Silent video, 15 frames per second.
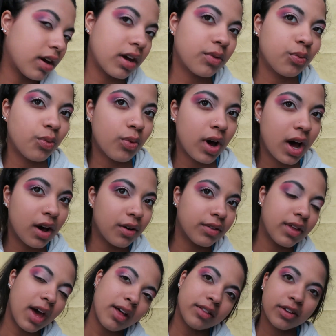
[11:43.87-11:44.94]
And wow,
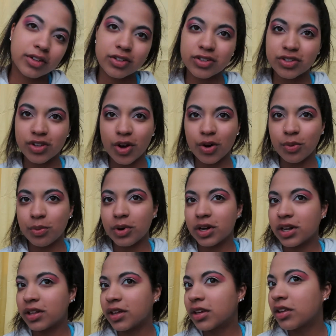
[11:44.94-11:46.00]
that looks so
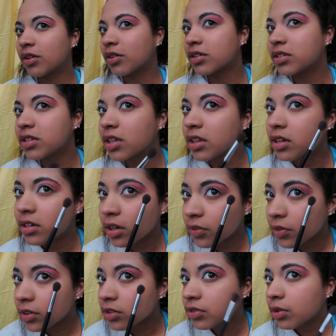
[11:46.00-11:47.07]
pretty. Like you can see the
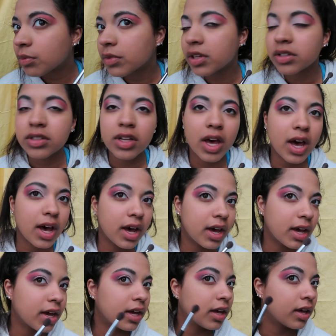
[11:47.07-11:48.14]
difference from this
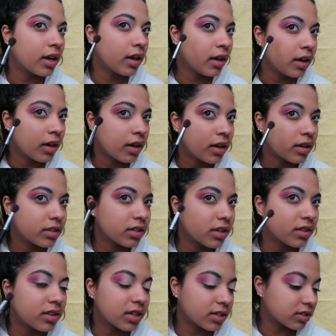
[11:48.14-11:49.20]
eye
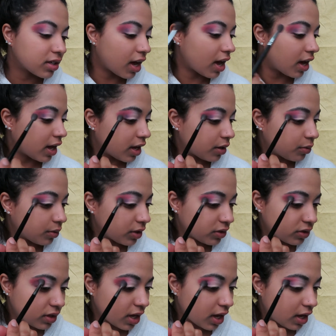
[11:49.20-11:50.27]
to this eye with
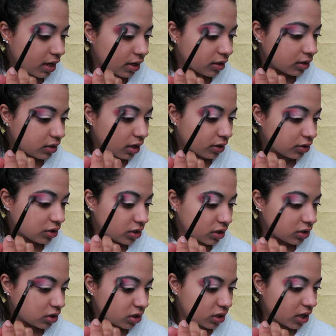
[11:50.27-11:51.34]
that
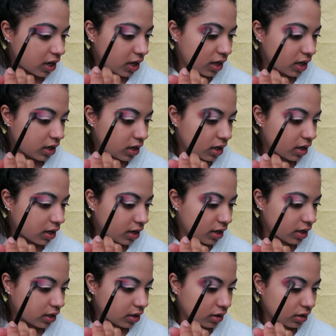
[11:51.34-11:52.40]
Dungeon shade.
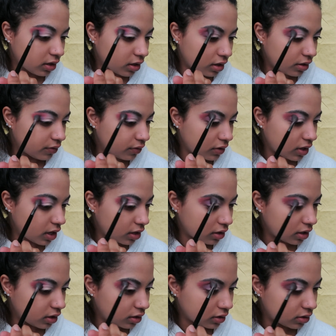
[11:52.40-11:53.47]
I love that.
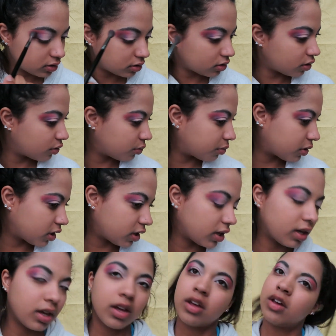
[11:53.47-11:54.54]
That is so
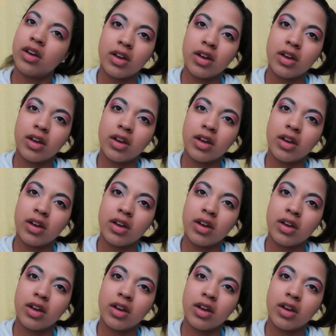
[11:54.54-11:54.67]
pretty.